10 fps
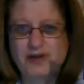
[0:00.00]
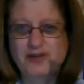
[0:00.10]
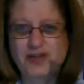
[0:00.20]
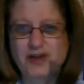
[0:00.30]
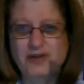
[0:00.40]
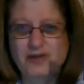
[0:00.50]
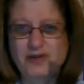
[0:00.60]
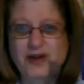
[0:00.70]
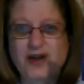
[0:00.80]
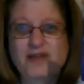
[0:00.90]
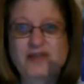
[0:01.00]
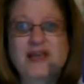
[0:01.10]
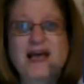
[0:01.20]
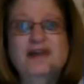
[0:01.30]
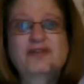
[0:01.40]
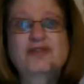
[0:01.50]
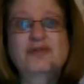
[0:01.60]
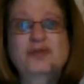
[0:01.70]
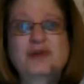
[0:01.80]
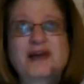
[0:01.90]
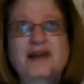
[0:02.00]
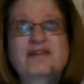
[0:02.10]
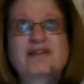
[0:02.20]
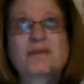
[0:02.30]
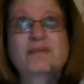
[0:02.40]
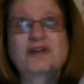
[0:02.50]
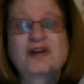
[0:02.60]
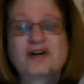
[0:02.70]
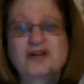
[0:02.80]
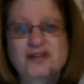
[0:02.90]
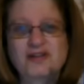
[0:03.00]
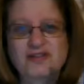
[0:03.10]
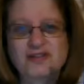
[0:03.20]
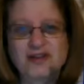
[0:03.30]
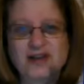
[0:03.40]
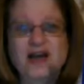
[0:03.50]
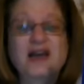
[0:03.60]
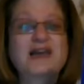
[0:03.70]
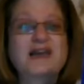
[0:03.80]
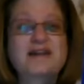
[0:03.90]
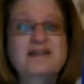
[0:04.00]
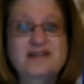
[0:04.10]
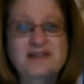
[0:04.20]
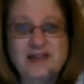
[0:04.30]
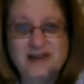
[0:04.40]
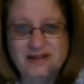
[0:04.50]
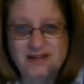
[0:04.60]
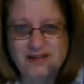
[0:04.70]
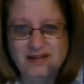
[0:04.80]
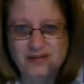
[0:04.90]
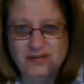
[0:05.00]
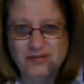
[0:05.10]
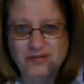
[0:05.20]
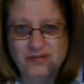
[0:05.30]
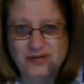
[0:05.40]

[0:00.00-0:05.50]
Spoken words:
where to go. The candle lights up the darkness, light at the end of the tunnel.